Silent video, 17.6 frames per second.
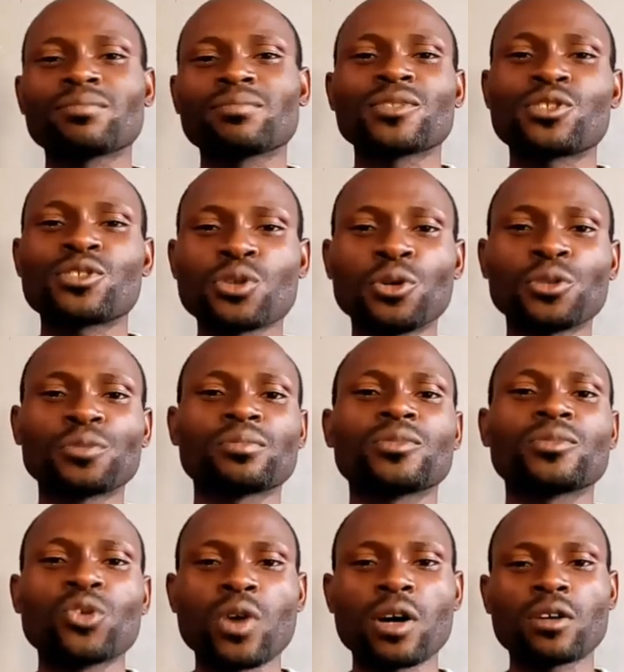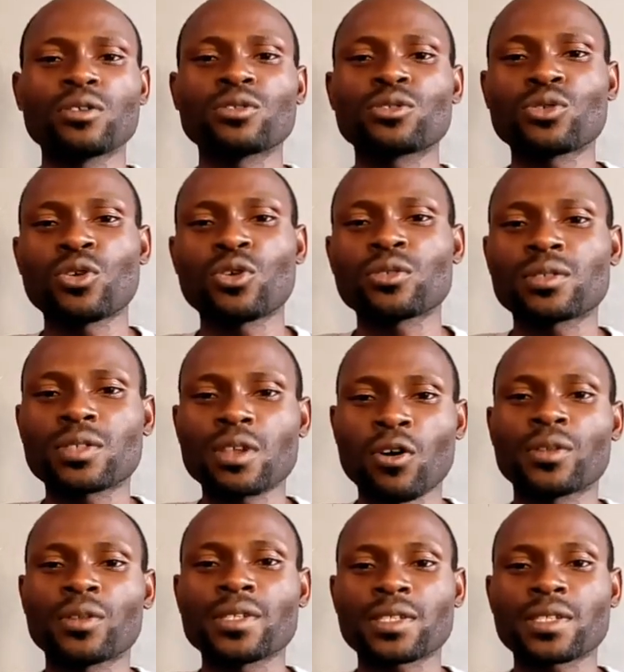So we're going to
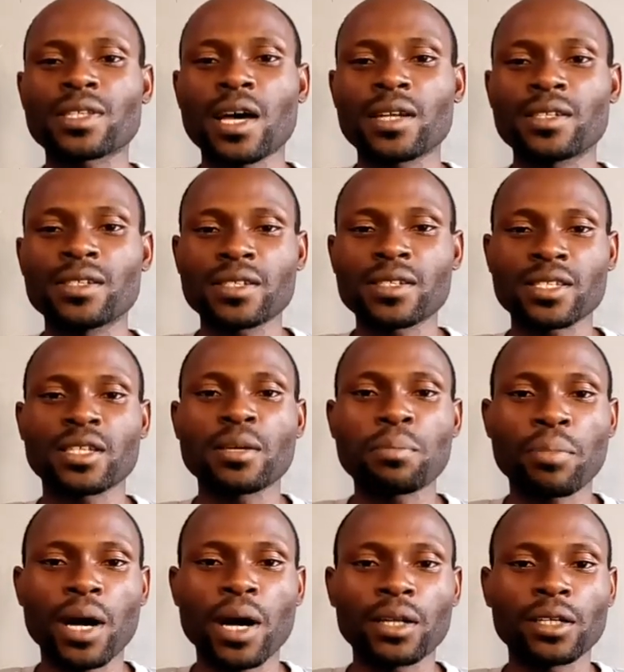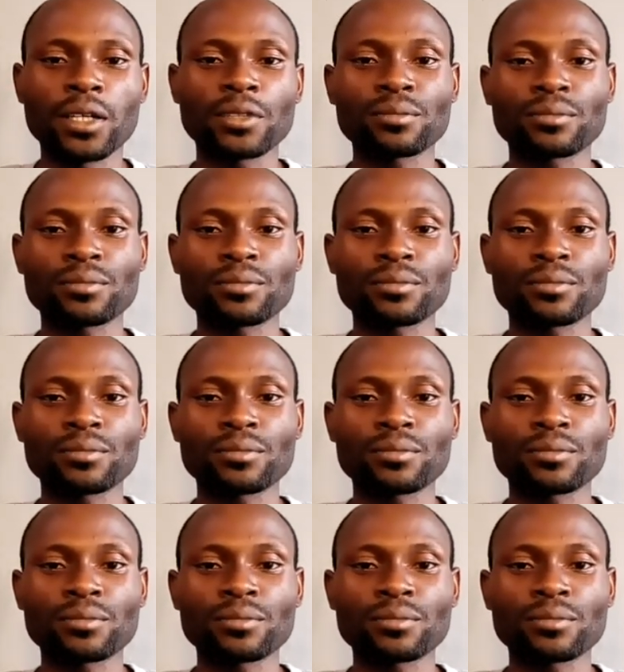understand the cPanel.